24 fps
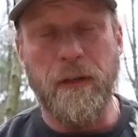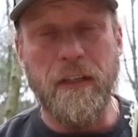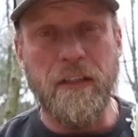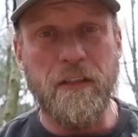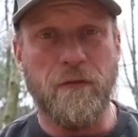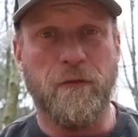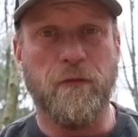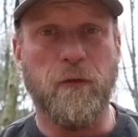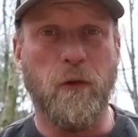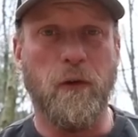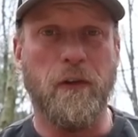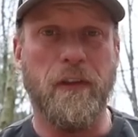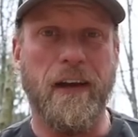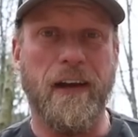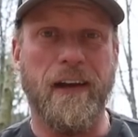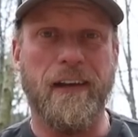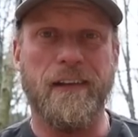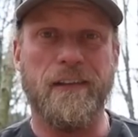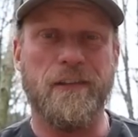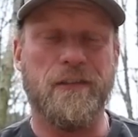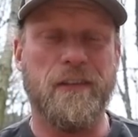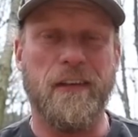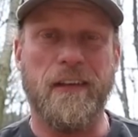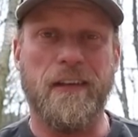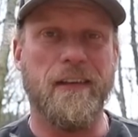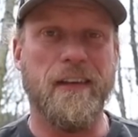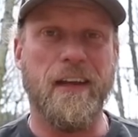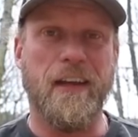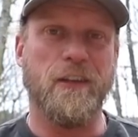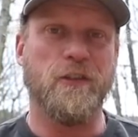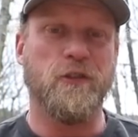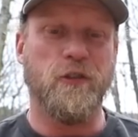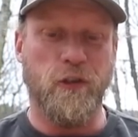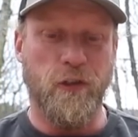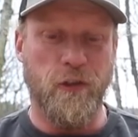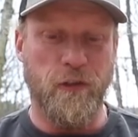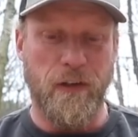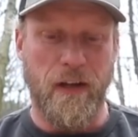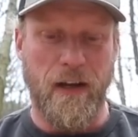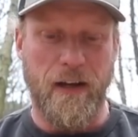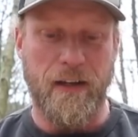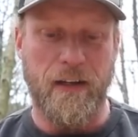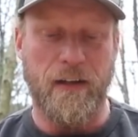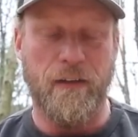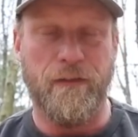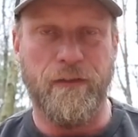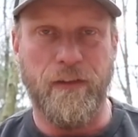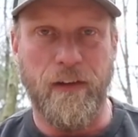reason for that is in nature, you're not
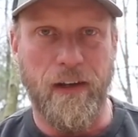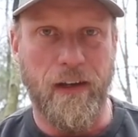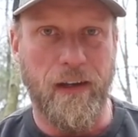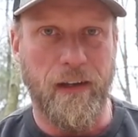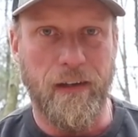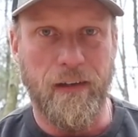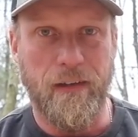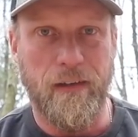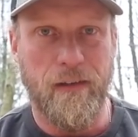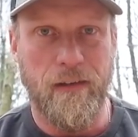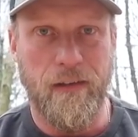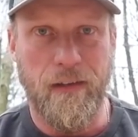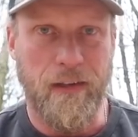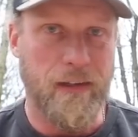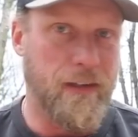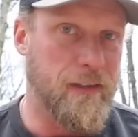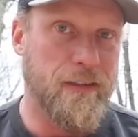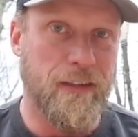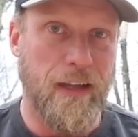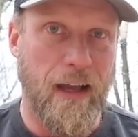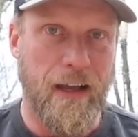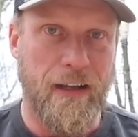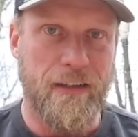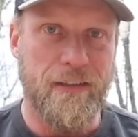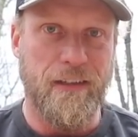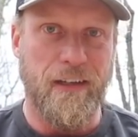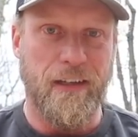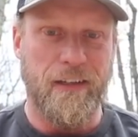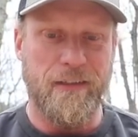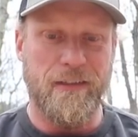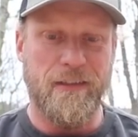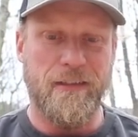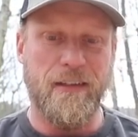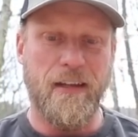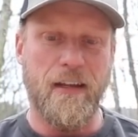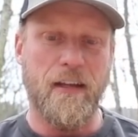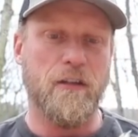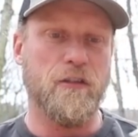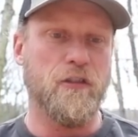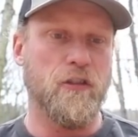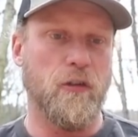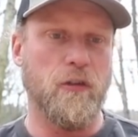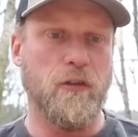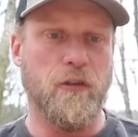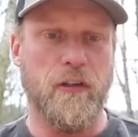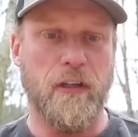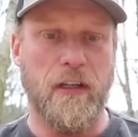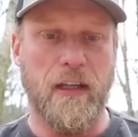gonna find an exact size stick, so
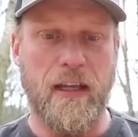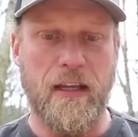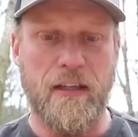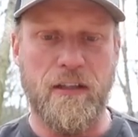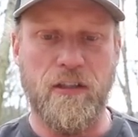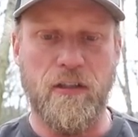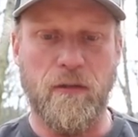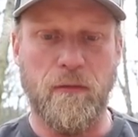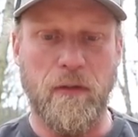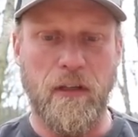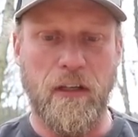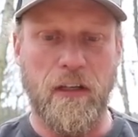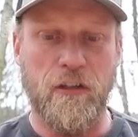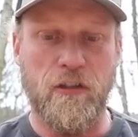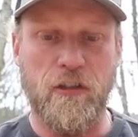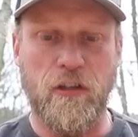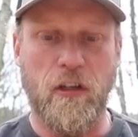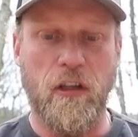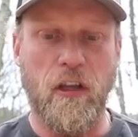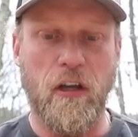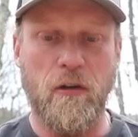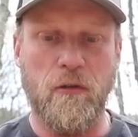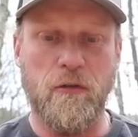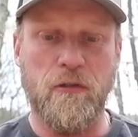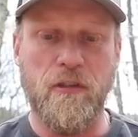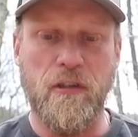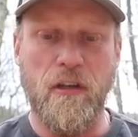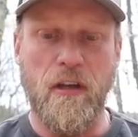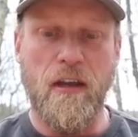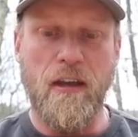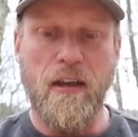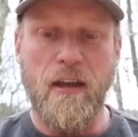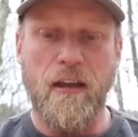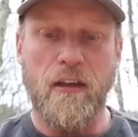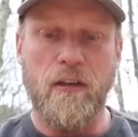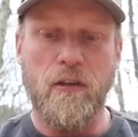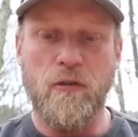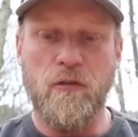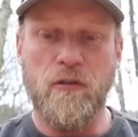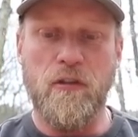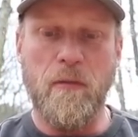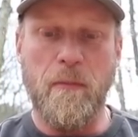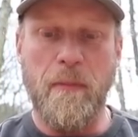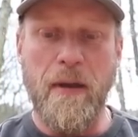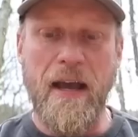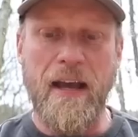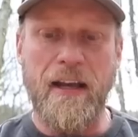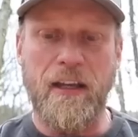you're gonna get something that's close, use
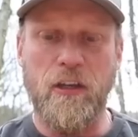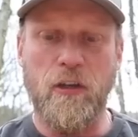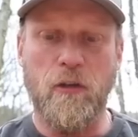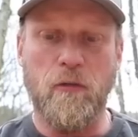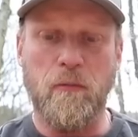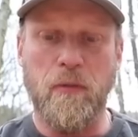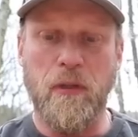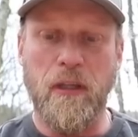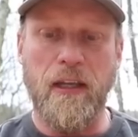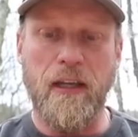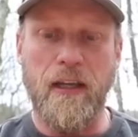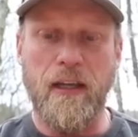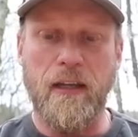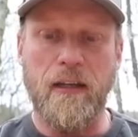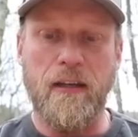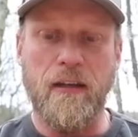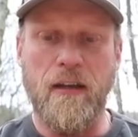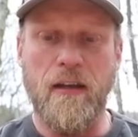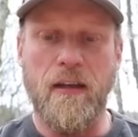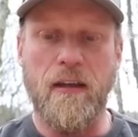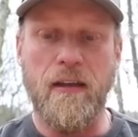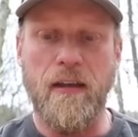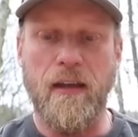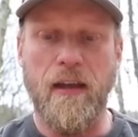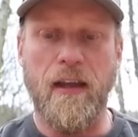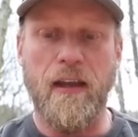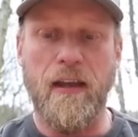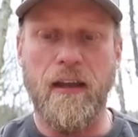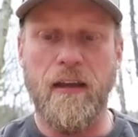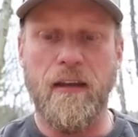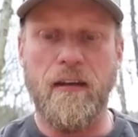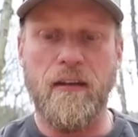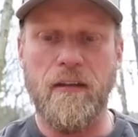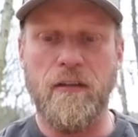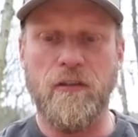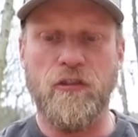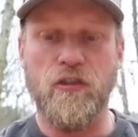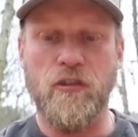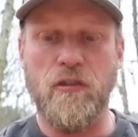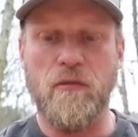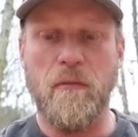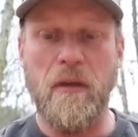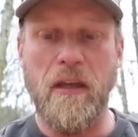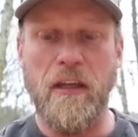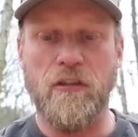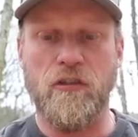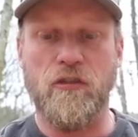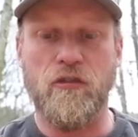the back of your blade, and just
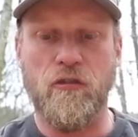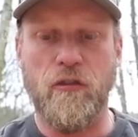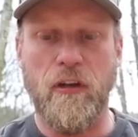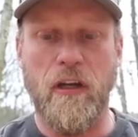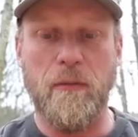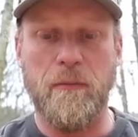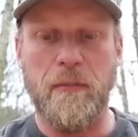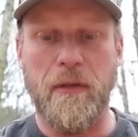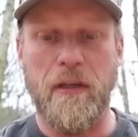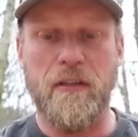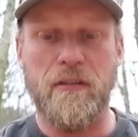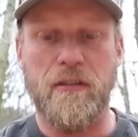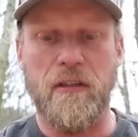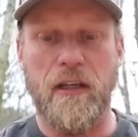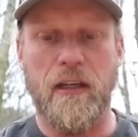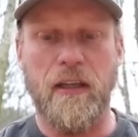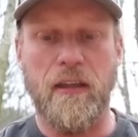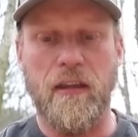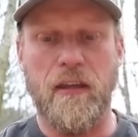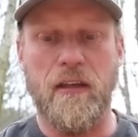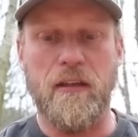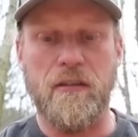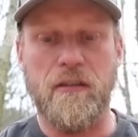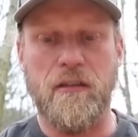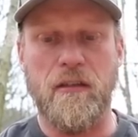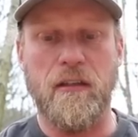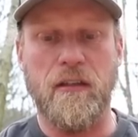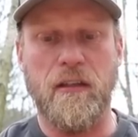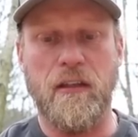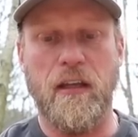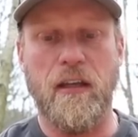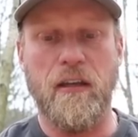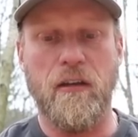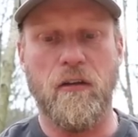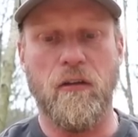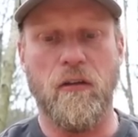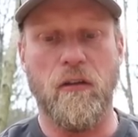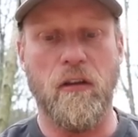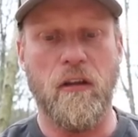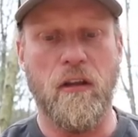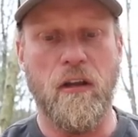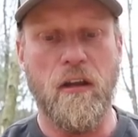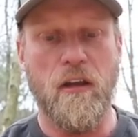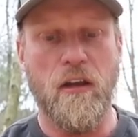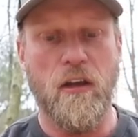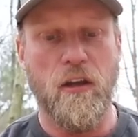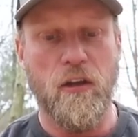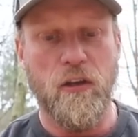make scrapings like this until
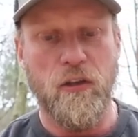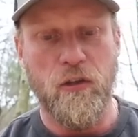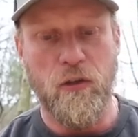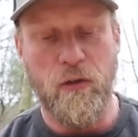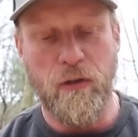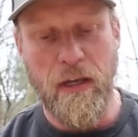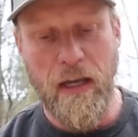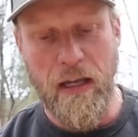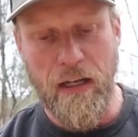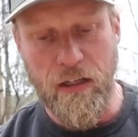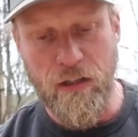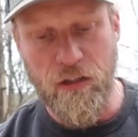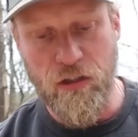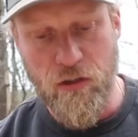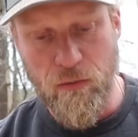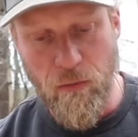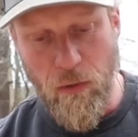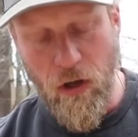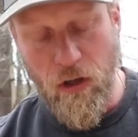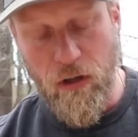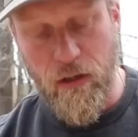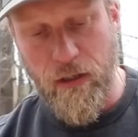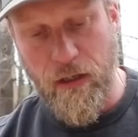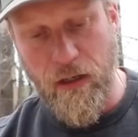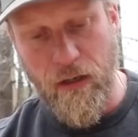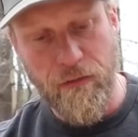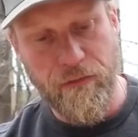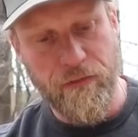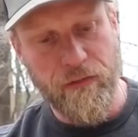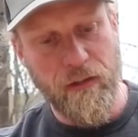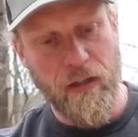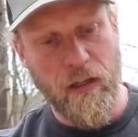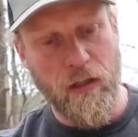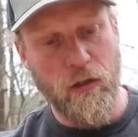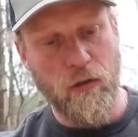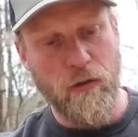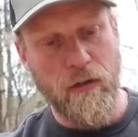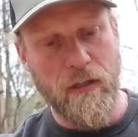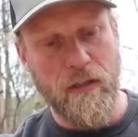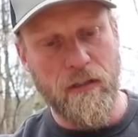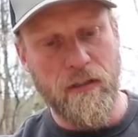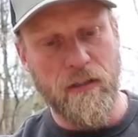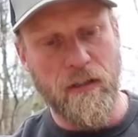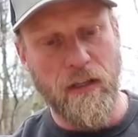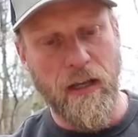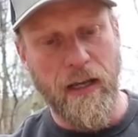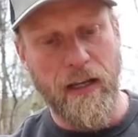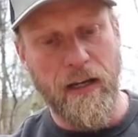you get it small enough that you can
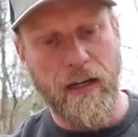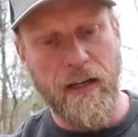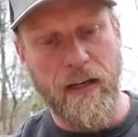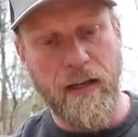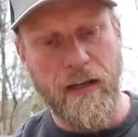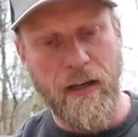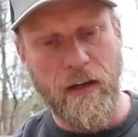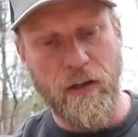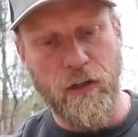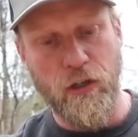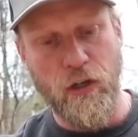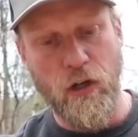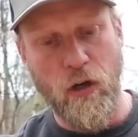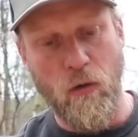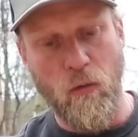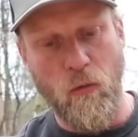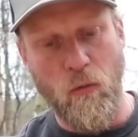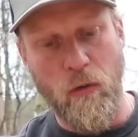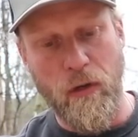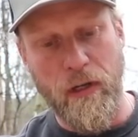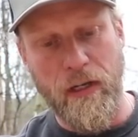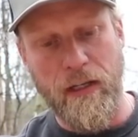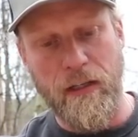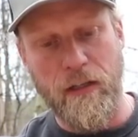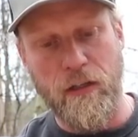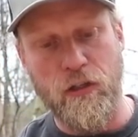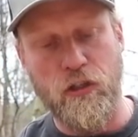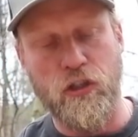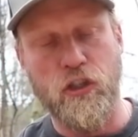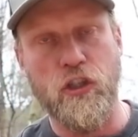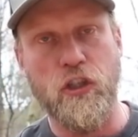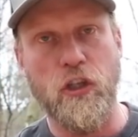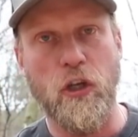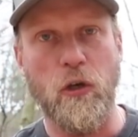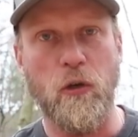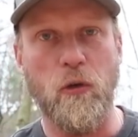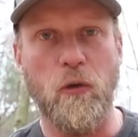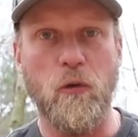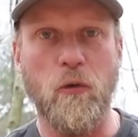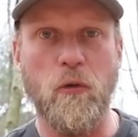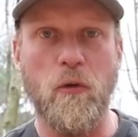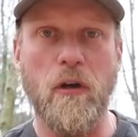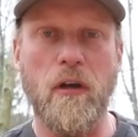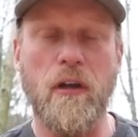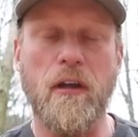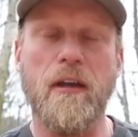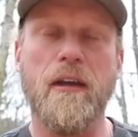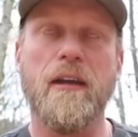slide it in. Now, you don't want it so